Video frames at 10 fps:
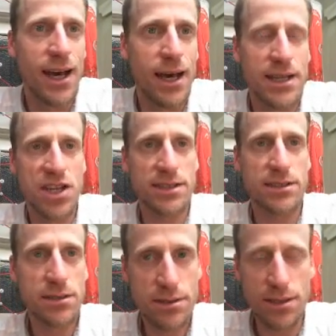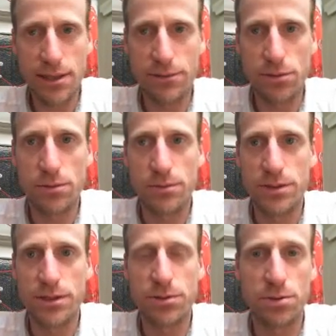And here I've taken a difference
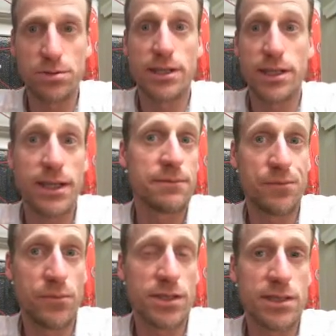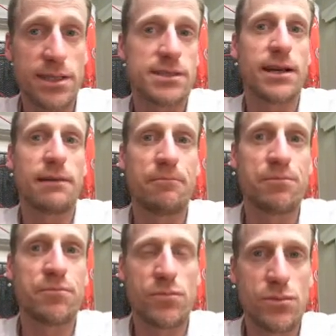between model B,
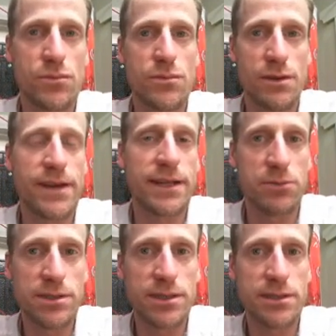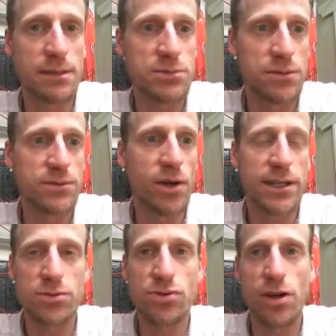ocean maps, and
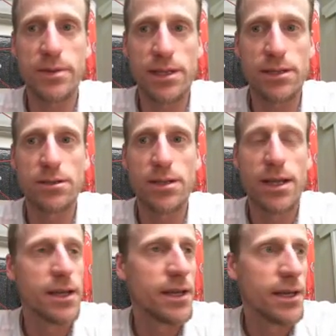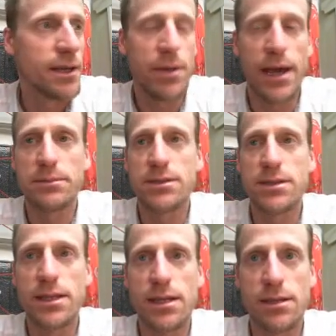or processed observation. So these are
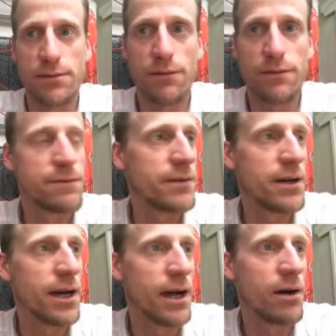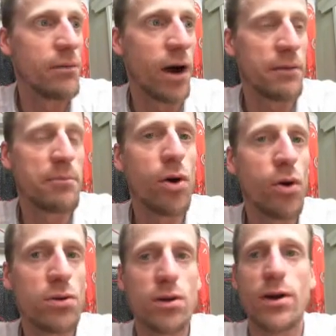adjusted sea
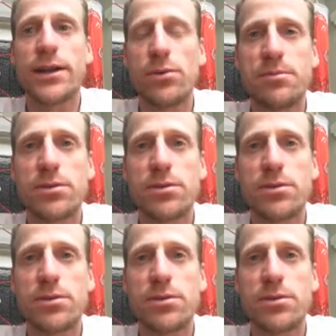level residuals.